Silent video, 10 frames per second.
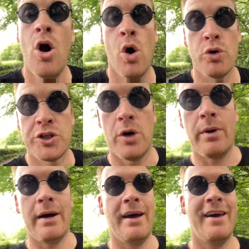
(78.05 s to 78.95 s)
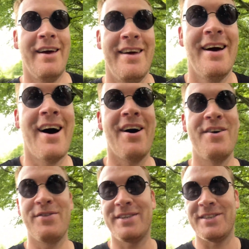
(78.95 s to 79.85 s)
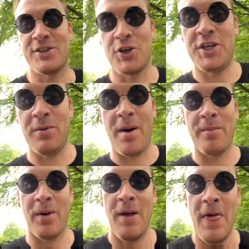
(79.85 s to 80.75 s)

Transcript: Also, I know this is a touchy one, but